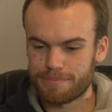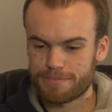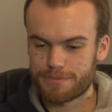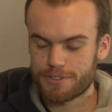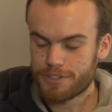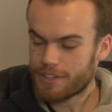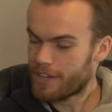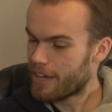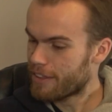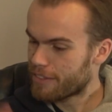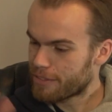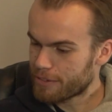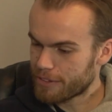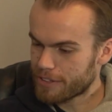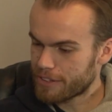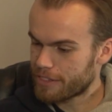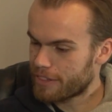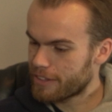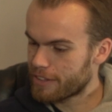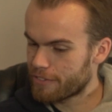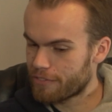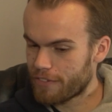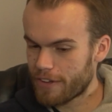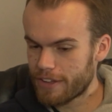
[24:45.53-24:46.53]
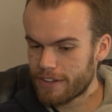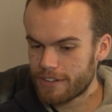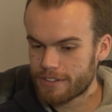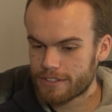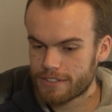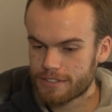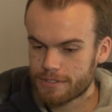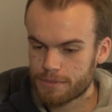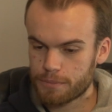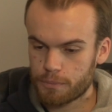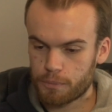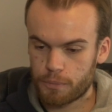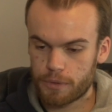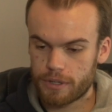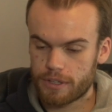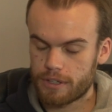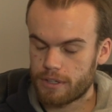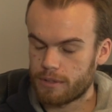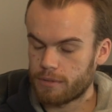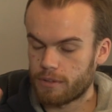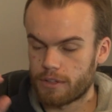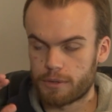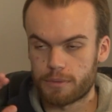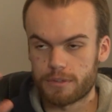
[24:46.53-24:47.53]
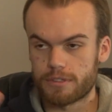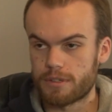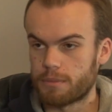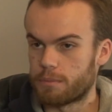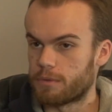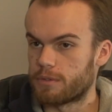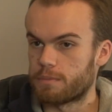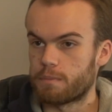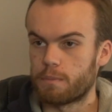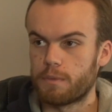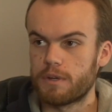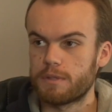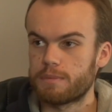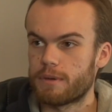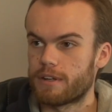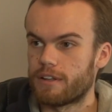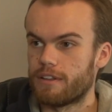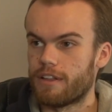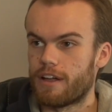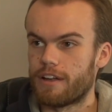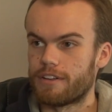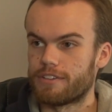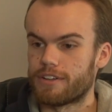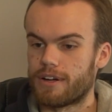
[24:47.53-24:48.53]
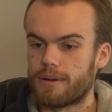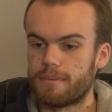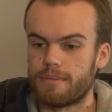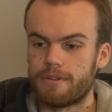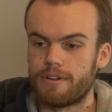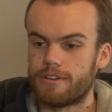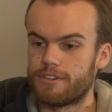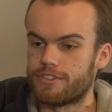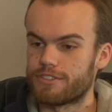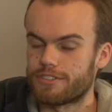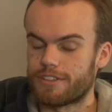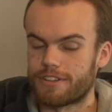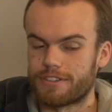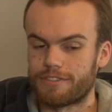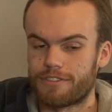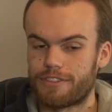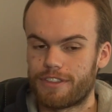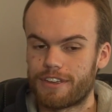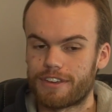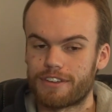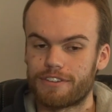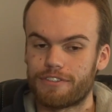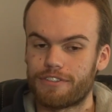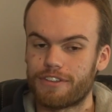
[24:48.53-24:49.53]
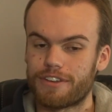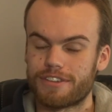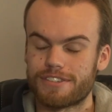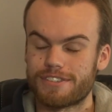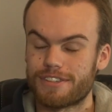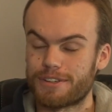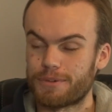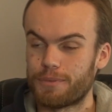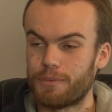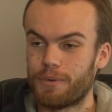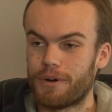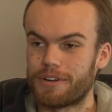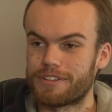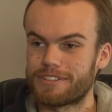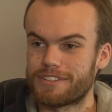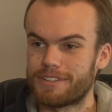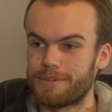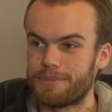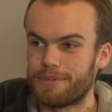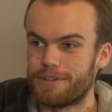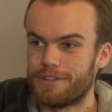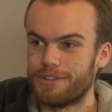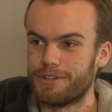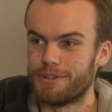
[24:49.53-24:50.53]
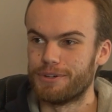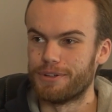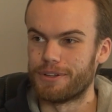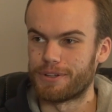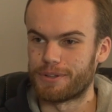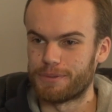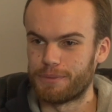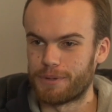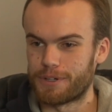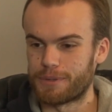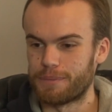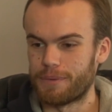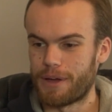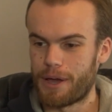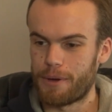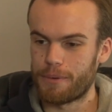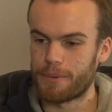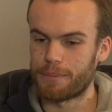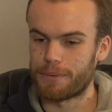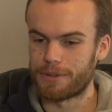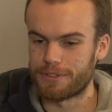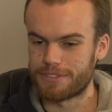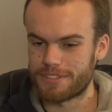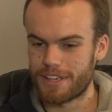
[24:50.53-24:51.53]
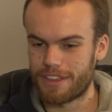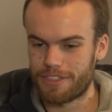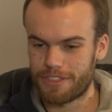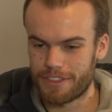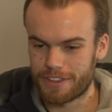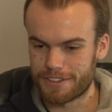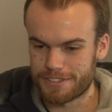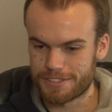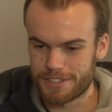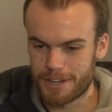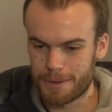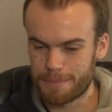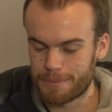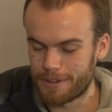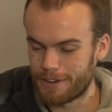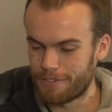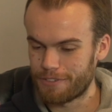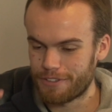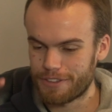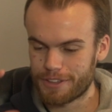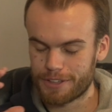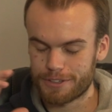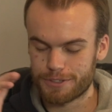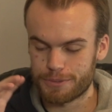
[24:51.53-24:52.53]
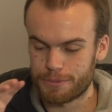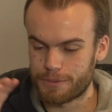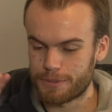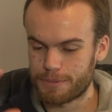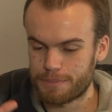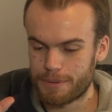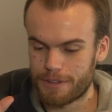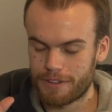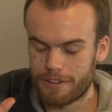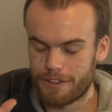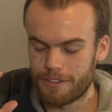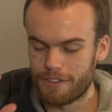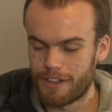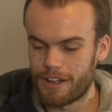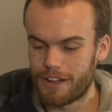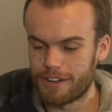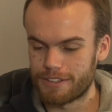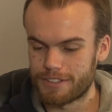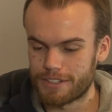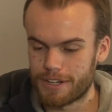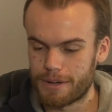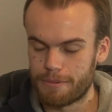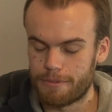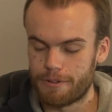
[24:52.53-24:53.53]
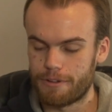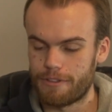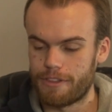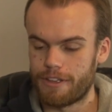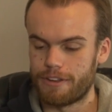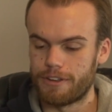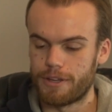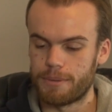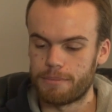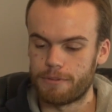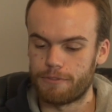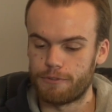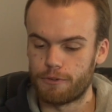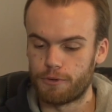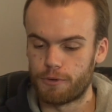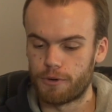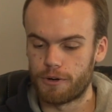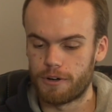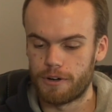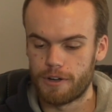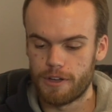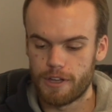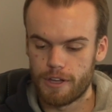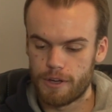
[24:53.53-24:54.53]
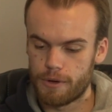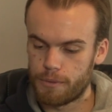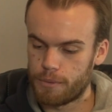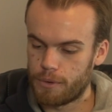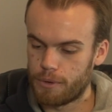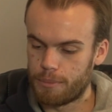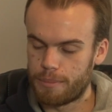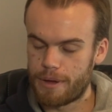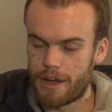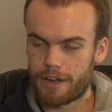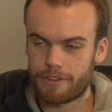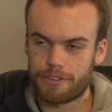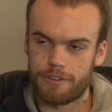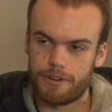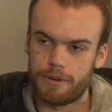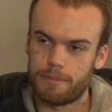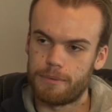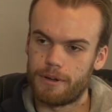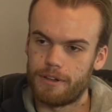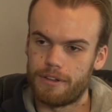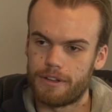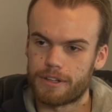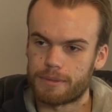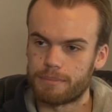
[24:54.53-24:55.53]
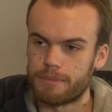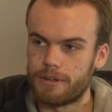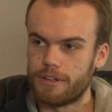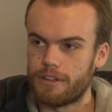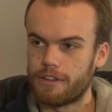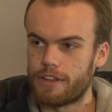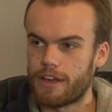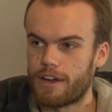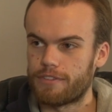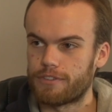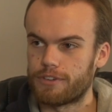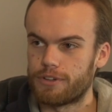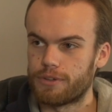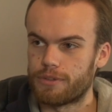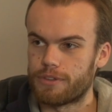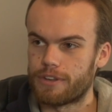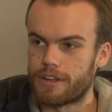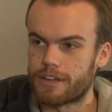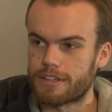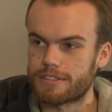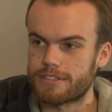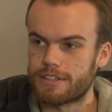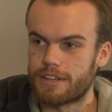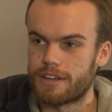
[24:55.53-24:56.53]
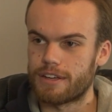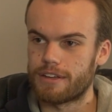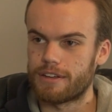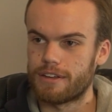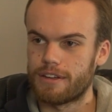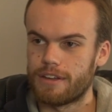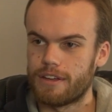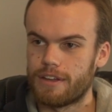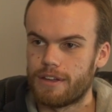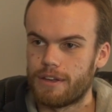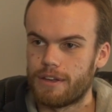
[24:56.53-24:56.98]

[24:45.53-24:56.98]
So yeah, the event, we said, we spent a lot of time there just thinking of things what can we do, how can we set things up and everything. So we spent a lot of time there that night before. we were back there by like middle of the afternoon the next day,